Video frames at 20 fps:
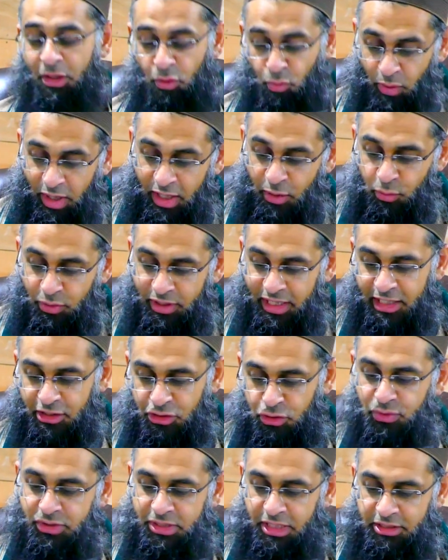Why would I
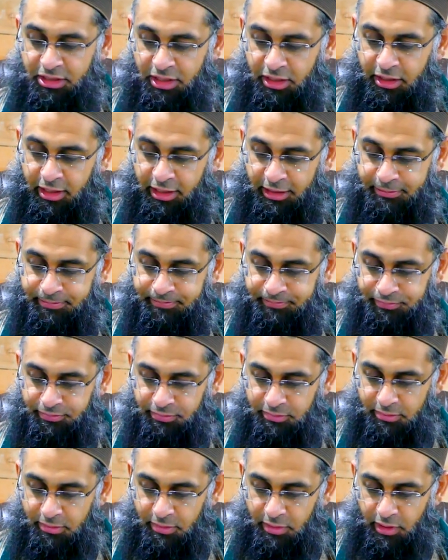do such a thing?